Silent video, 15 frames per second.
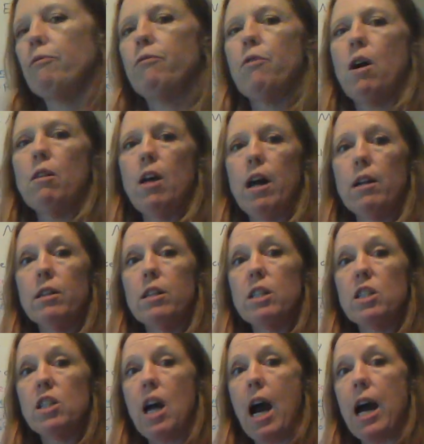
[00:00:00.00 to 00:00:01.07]
a lot of
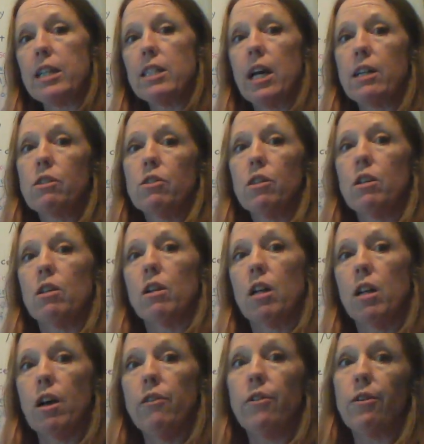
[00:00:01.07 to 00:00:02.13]
these guys actually look at
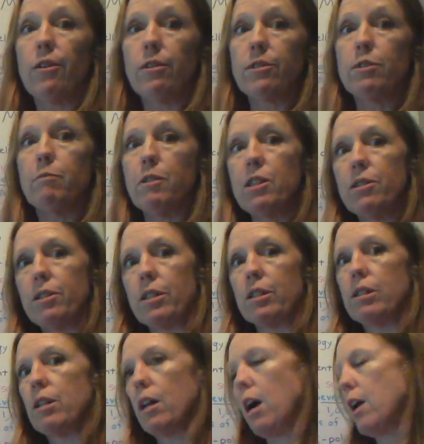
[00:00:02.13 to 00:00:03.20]
other species
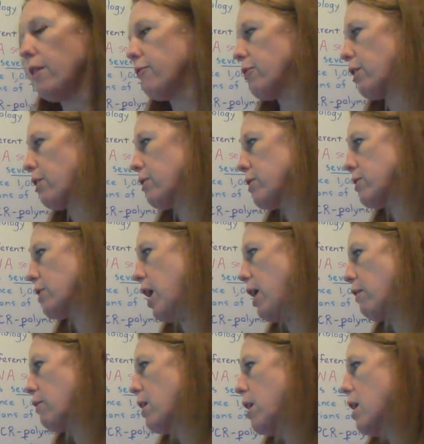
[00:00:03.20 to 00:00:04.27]
to kind of figure this
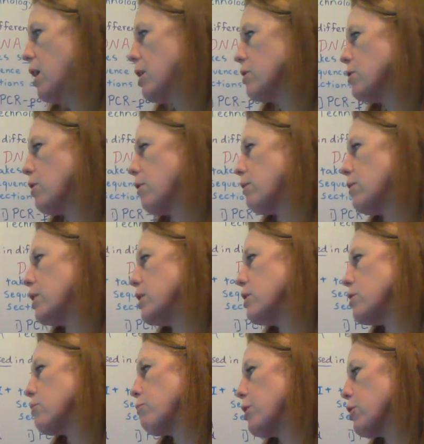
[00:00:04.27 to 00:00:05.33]
out. So
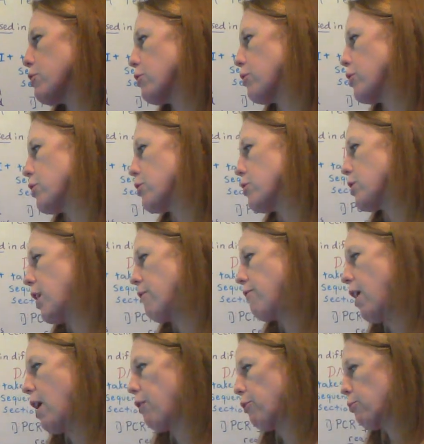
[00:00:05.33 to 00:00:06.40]
these researchers, they
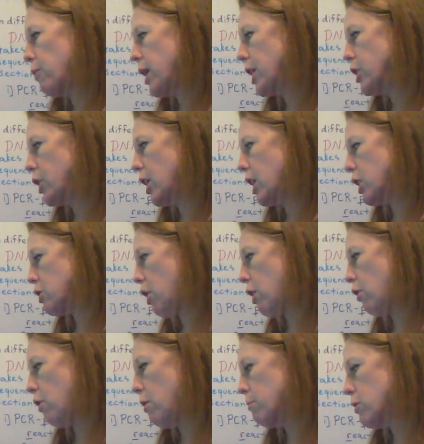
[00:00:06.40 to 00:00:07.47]
found 3 genes on
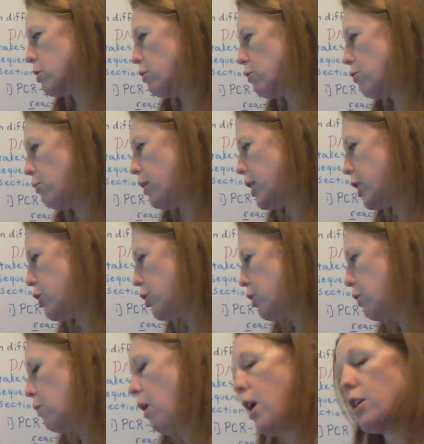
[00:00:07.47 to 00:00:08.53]
chromosome
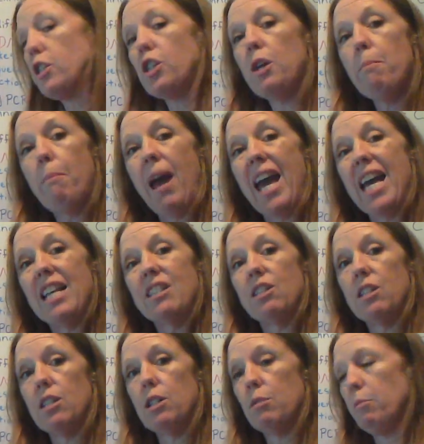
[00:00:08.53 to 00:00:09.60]
22 on
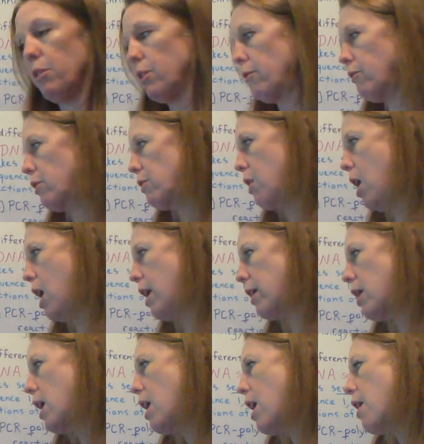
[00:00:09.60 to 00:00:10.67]
chimpanzees, believe it or not,
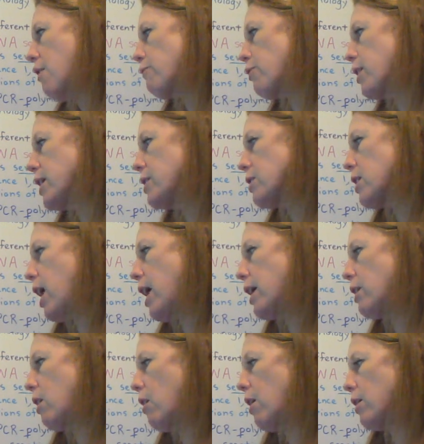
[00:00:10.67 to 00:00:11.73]
for insight
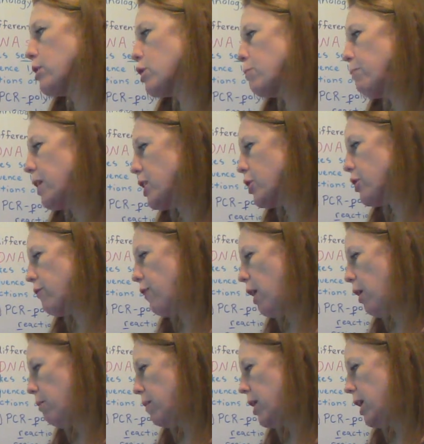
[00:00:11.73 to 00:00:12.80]
on speech
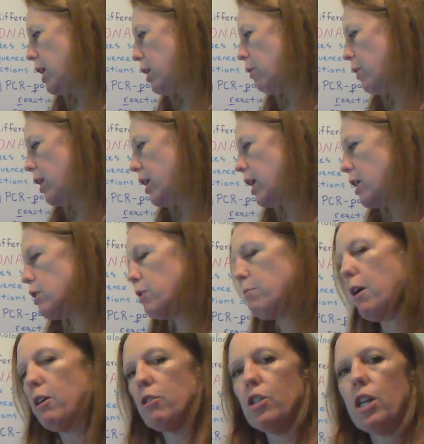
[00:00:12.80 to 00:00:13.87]
development, hearing, and
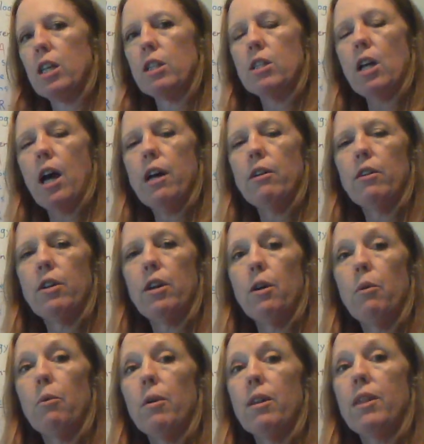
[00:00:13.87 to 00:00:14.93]
smell genes. I don't know
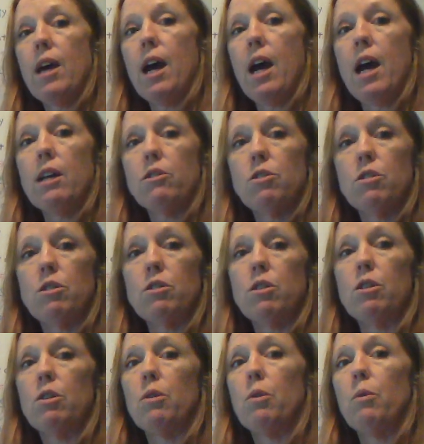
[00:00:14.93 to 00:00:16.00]
what that has to
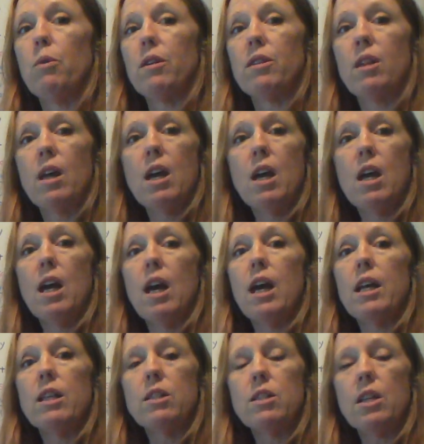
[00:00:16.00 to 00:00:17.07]
do with
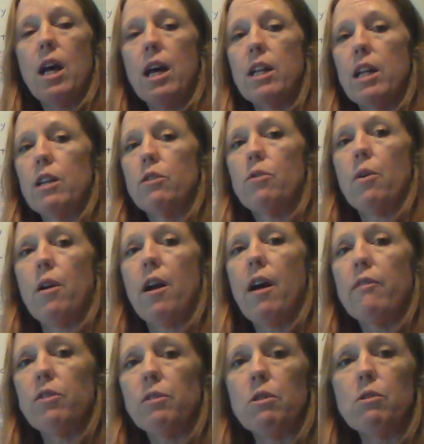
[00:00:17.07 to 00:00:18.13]
insight into our
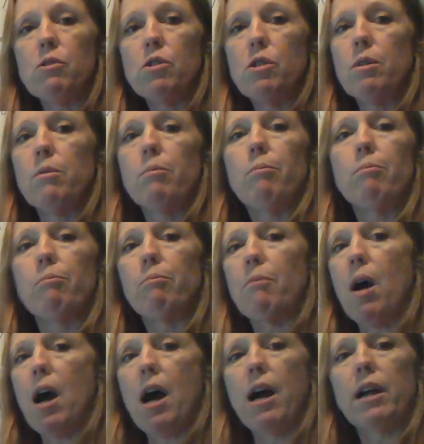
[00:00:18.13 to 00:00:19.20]
evolution.
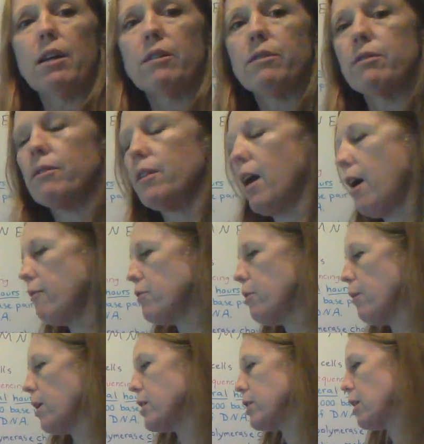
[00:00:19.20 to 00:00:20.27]
I have no
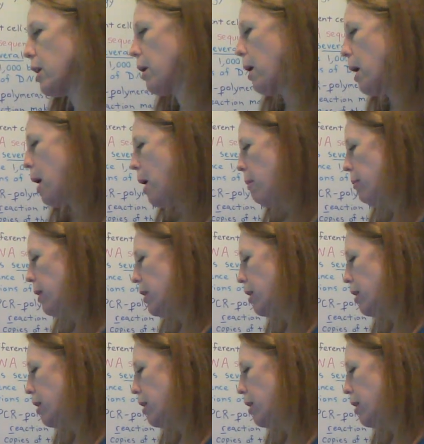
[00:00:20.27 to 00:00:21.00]
idea. But